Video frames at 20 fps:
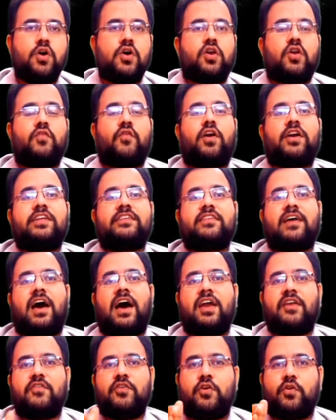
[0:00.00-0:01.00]
Now what is
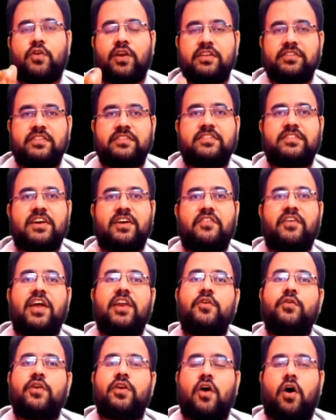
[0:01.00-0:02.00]
RVO? Registered
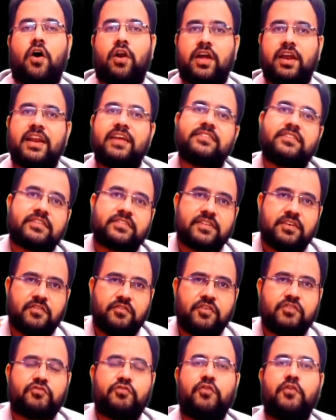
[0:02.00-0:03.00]
Valuer Organization,
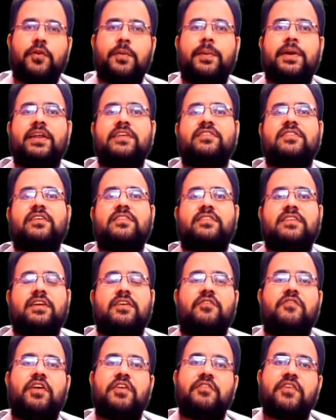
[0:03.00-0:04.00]
which we will be discussing
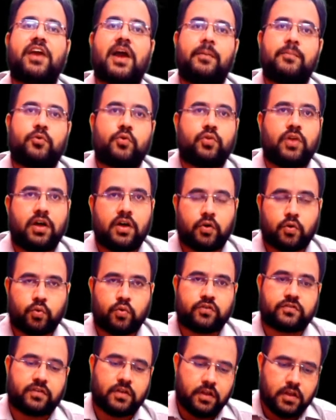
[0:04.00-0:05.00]
when we come to the
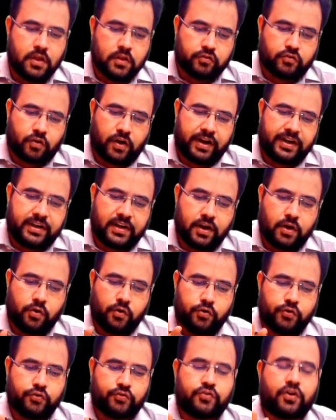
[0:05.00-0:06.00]
rules. So right now
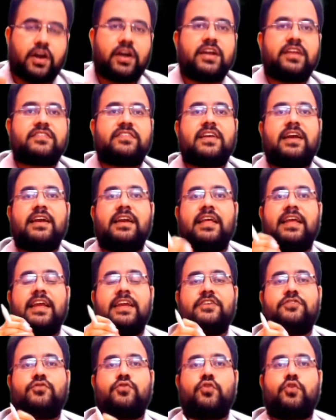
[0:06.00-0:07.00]
you should understand he
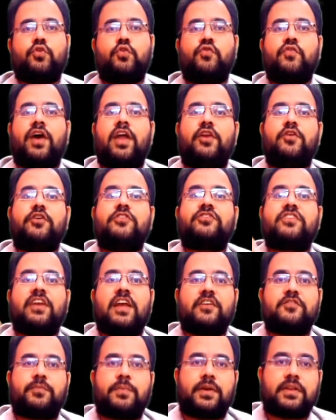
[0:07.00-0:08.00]
should do valuation
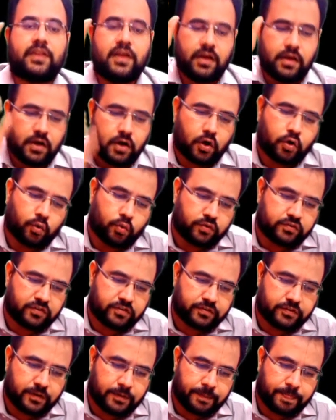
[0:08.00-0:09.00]
as per the
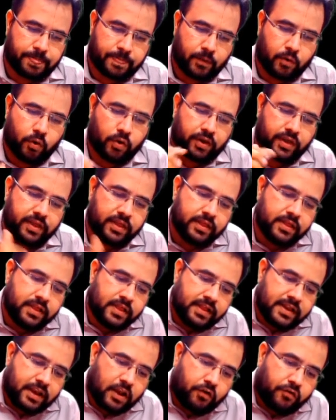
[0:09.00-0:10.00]
rules. Okay.
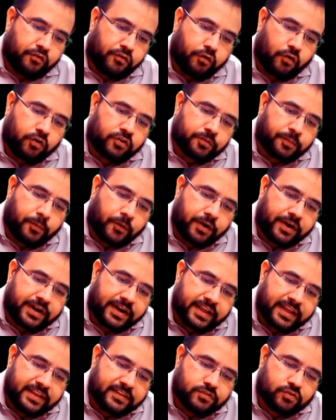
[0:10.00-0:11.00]
Now fourth
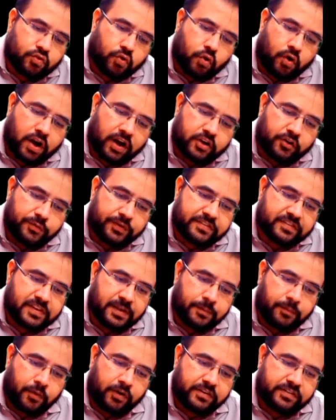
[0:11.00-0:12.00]
point is thoda twisting
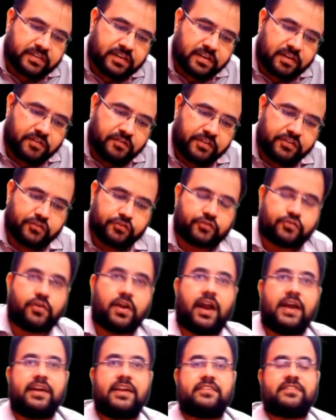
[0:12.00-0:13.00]
point, sir, which you should
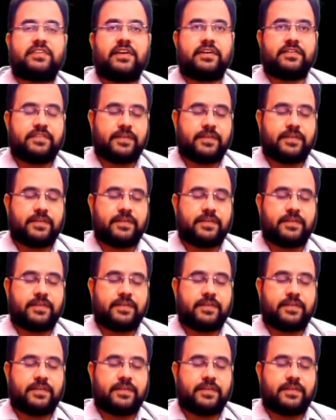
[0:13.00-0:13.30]
understand.